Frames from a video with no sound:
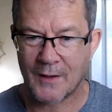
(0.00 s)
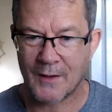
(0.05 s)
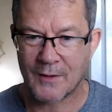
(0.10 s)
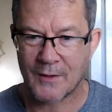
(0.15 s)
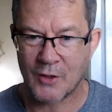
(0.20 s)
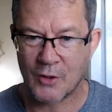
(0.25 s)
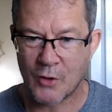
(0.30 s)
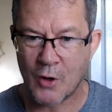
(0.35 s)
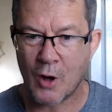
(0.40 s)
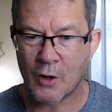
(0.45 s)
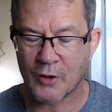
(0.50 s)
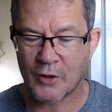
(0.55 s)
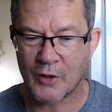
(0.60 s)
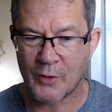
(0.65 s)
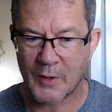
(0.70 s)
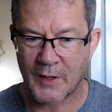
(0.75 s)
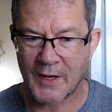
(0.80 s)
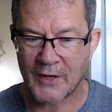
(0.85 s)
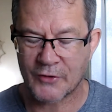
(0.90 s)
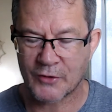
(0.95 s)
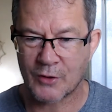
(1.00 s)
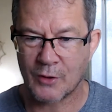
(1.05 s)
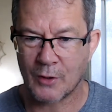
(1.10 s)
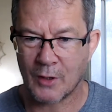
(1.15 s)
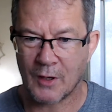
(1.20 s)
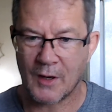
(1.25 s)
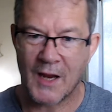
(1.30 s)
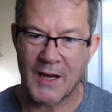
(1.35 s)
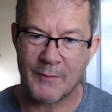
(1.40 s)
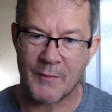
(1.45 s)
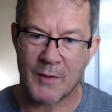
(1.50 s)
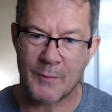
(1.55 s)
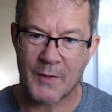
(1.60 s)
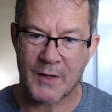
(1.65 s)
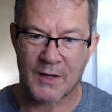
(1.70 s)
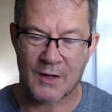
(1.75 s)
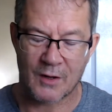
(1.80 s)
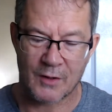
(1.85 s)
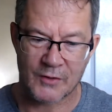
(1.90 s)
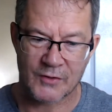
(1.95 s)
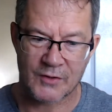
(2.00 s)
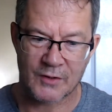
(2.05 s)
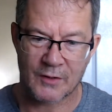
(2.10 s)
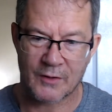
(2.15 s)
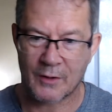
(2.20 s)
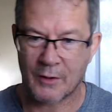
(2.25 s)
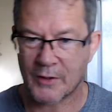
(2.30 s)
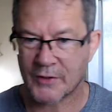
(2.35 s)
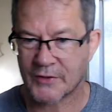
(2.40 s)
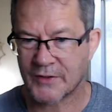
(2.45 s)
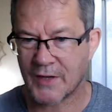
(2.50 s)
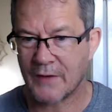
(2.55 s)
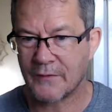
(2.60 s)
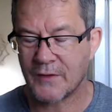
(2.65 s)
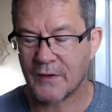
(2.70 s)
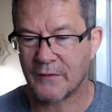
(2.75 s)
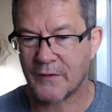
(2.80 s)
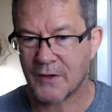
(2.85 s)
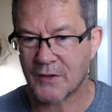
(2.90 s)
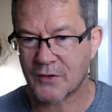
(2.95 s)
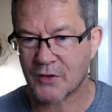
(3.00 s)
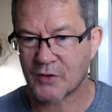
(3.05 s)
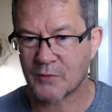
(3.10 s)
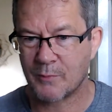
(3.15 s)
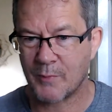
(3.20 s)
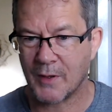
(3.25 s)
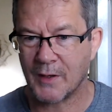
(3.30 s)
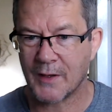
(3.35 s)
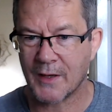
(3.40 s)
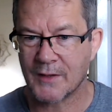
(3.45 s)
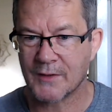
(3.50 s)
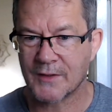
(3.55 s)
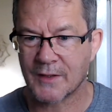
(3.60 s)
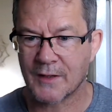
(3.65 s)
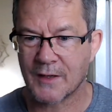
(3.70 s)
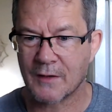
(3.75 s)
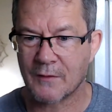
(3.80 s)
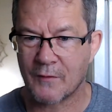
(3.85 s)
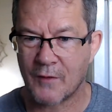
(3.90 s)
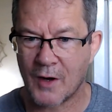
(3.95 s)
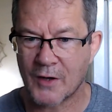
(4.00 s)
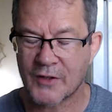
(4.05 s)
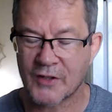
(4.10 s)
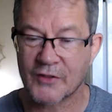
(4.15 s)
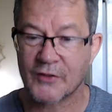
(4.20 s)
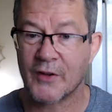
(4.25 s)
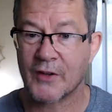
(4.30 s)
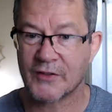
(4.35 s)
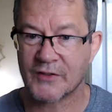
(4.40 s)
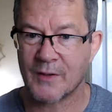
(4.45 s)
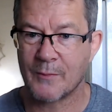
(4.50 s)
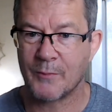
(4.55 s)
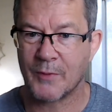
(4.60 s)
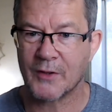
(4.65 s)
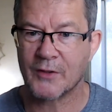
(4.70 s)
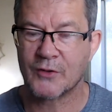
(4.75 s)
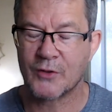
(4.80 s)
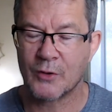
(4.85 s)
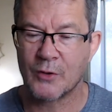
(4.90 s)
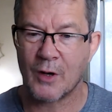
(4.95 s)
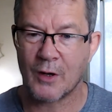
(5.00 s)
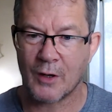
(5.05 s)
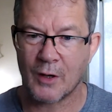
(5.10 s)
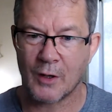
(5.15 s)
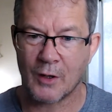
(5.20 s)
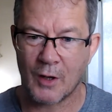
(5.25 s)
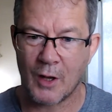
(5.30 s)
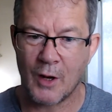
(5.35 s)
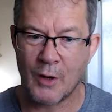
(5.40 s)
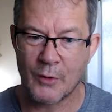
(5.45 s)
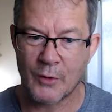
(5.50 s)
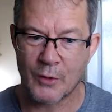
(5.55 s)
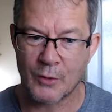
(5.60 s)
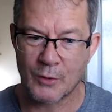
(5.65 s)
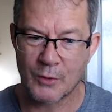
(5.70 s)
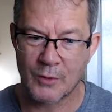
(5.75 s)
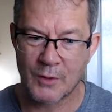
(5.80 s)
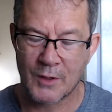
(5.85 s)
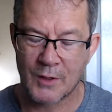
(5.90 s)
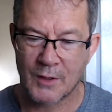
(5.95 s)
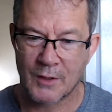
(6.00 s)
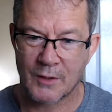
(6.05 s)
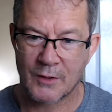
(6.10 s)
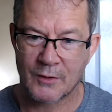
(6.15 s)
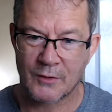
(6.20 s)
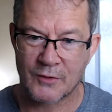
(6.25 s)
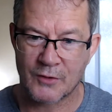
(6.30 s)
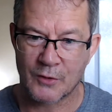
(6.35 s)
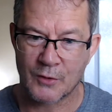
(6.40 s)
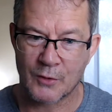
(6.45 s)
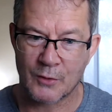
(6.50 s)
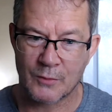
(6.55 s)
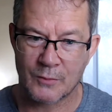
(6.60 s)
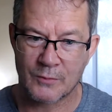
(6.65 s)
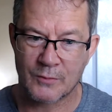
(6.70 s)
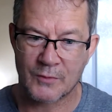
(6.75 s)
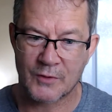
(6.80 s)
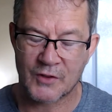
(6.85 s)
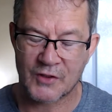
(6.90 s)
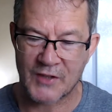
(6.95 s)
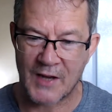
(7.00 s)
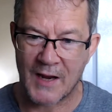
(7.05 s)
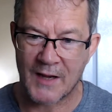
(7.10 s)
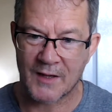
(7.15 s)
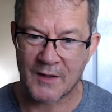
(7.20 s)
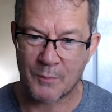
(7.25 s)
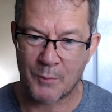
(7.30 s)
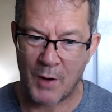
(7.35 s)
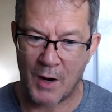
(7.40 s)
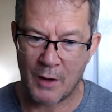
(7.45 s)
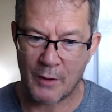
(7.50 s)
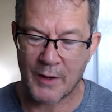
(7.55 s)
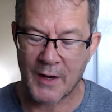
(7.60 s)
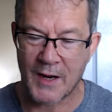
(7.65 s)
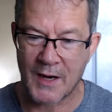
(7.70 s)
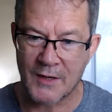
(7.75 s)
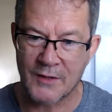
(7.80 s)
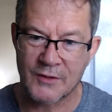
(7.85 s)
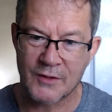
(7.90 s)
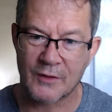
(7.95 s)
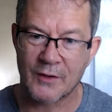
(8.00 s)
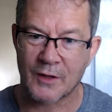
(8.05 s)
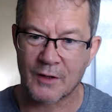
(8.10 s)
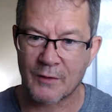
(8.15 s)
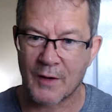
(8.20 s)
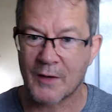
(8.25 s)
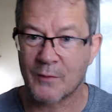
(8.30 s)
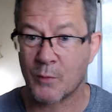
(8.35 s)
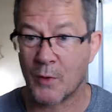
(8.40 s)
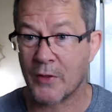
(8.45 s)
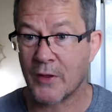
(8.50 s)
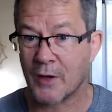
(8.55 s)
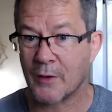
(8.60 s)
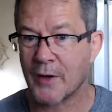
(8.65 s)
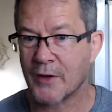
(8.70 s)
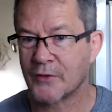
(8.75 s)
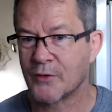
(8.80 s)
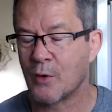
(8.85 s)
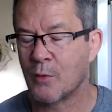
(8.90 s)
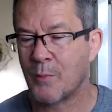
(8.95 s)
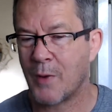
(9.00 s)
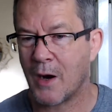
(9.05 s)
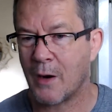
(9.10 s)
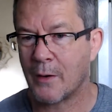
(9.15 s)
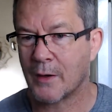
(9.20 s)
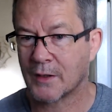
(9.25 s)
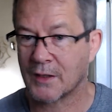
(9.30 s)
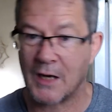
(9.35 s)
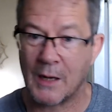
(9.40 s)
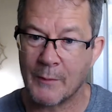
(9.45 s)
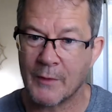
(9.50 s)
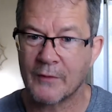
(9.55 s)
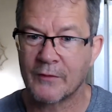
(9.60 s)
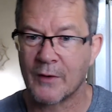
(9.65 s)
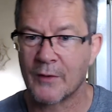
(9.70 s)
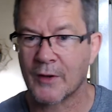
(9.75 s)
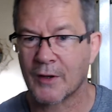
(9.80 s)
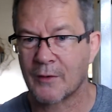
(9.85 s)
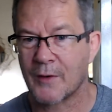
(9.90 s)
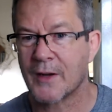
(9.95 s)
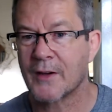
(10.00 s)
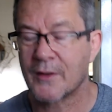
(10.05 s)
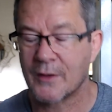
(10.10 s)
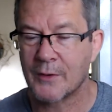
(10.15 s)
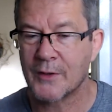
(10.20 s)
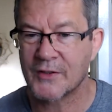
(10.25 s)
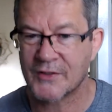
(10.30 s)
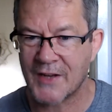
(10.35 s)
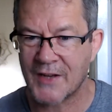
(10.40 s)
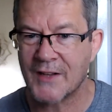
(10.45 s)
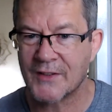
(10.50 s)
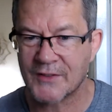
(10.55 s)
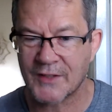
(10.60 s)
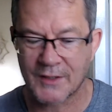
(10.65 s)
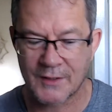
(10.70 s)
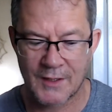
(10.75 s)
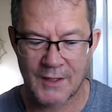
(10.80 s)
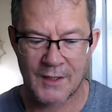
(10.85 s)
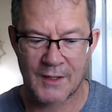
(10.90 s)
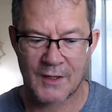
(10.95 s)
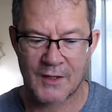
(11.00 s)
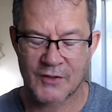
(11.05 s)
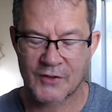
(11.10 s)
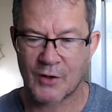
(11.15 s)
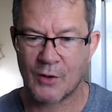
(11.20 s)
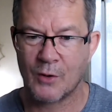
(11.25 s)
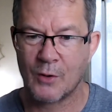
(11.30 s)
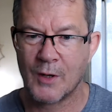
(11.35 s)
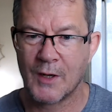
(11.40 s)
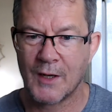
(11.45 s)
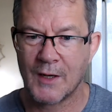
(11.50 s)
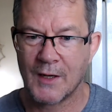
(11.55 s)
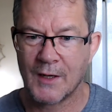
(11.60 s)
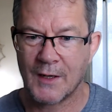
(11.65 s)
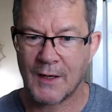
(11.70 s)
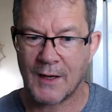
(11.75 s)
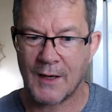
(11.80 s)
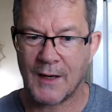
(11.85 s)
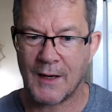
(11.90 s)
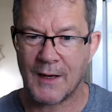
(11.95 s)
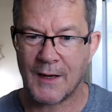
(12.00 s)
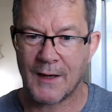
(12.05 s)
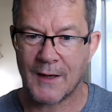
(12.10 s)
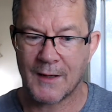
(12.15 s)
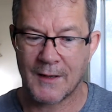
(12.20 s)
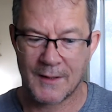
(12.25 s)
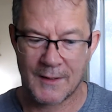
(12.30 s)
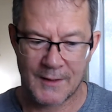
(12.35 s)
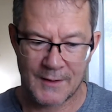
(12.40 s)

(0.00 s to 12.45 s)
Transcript: You're not going to electrocute a lineman because there are safety features built into the inverters that simply do not allow you to send power into the grid when there is no power coming from the grid. There is sensing. So the